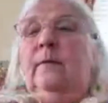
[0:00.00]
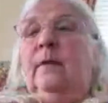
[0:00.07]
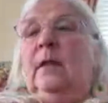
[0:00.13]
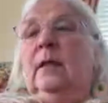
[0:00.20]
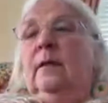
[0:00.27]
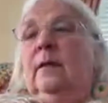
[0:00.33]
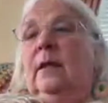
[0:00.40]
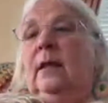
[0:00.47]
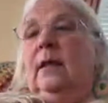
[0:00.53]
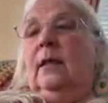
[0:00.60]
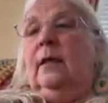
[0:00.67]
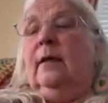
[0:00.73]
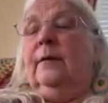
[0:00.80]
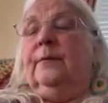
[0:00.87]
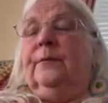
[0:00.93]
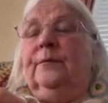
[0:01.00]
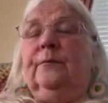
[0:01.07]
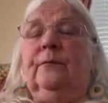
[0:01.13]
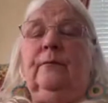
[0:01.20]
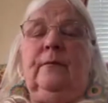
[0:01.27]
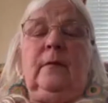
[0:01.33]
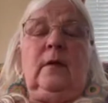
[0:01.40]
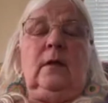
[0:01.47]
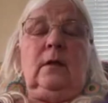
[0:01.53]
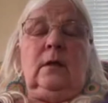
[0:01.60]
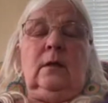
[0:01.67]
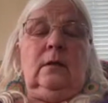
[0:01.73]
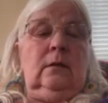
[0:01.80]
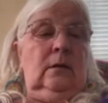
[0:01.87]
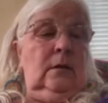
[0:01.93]
in the um,
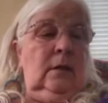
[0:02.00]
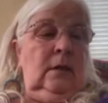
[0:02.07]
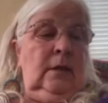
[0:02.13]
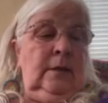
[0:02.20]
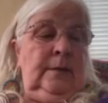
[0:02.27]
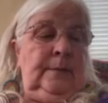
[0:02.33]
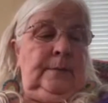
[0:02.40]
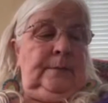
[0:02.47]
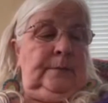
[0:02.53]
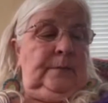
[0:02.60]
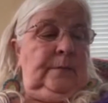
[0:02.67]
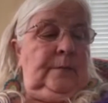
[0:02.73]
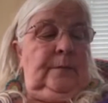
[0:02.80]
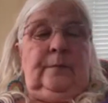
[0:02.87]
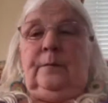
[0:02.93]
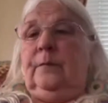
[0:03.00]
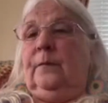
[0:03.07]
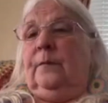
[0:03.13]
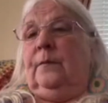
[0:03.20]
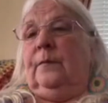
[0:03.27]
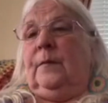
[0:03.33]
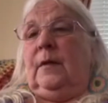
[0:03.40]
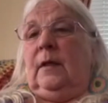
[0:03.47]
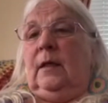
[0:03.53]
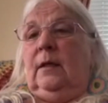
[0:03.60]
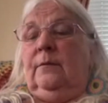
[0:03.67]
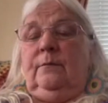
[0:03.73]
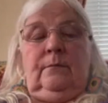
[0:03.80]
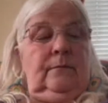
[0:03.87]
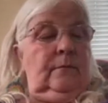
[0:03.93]
uh,
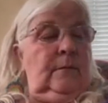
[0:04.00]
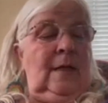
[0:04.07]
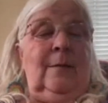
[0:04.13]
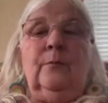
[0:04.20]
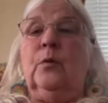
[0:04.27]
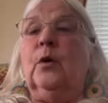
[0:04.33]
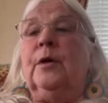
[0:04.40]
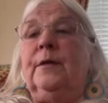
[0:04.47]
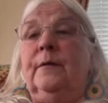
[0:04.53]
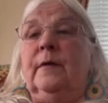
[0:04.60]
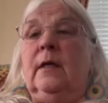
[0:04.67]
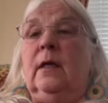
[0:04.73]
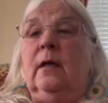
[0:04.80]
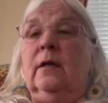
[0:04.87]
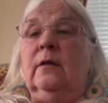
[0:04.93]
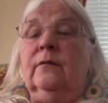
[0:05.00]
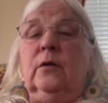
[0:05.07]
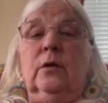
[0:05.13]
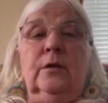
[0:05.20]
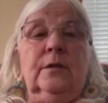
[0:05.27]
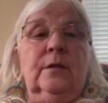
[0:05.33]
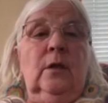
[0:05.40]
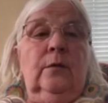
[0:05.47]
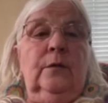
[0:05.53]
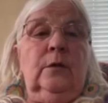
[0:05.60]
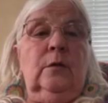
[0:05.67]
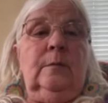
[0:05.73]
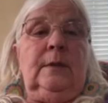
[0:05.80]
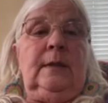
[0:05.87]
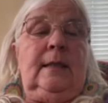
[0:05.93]
the embroidery yarn, of course, not the
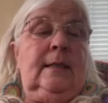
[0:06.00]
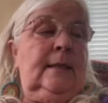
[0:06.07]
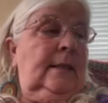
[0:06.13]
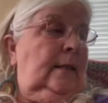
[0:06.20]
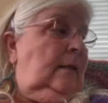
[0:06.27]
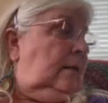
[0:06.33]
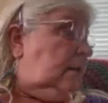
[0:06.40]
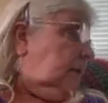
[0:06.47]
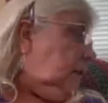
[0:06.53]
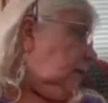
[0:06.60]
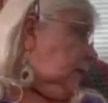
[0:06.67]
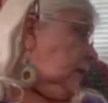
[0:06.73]
double knitting yarn.